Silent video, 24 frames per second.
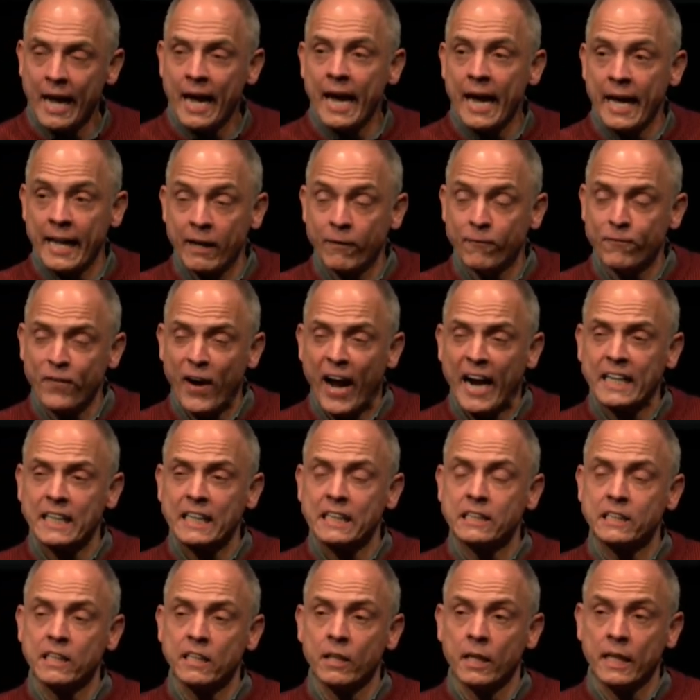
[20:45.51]
And in fact,
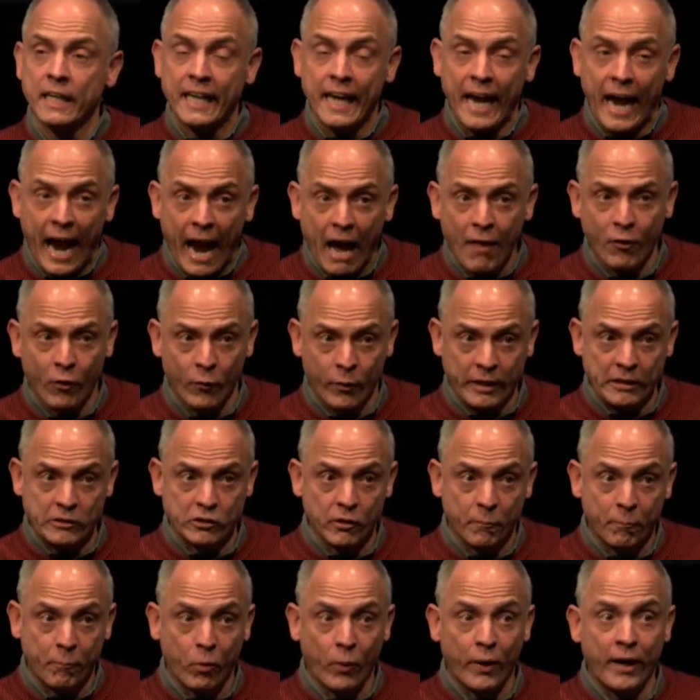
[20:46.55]
it's in the gatherings
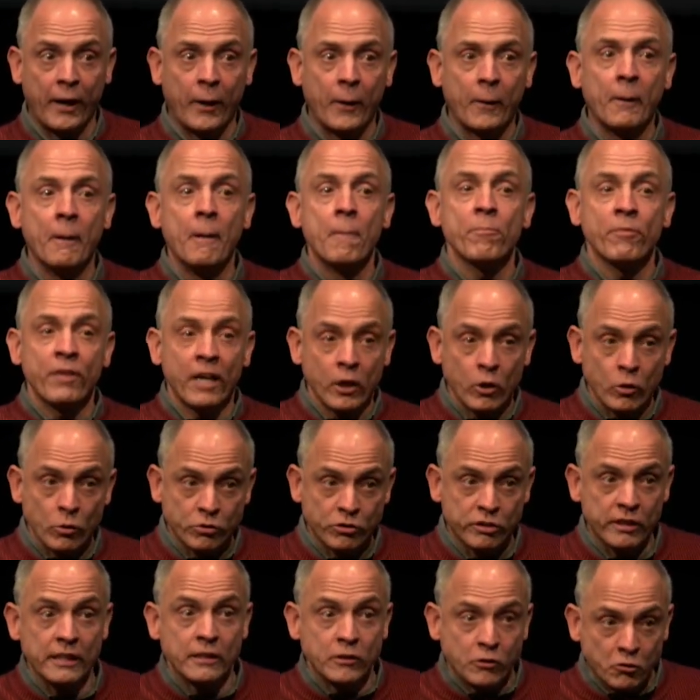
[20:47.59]
of prayer that you
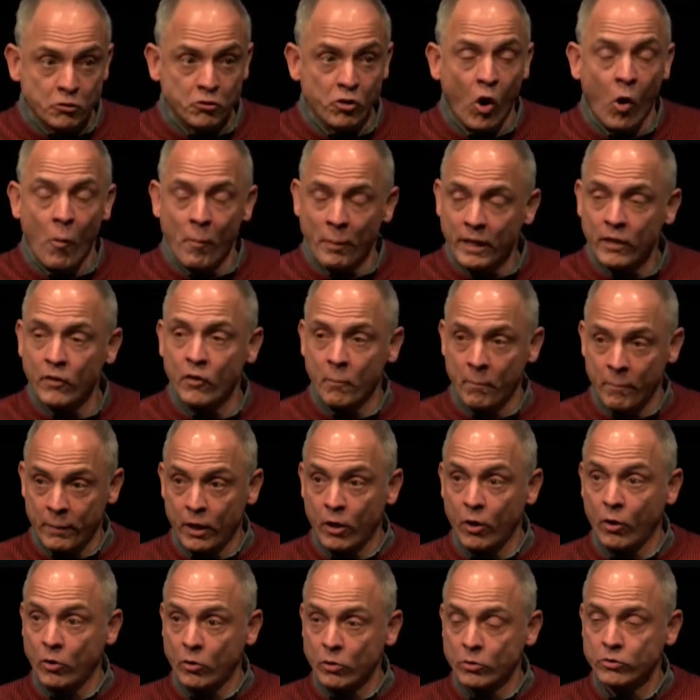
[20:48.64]
see so many of the
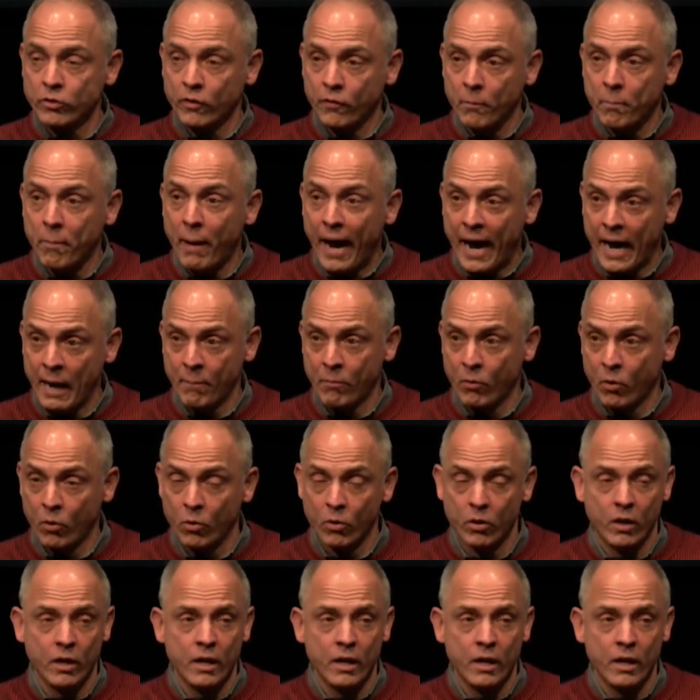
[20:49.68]
miracles of the Bible.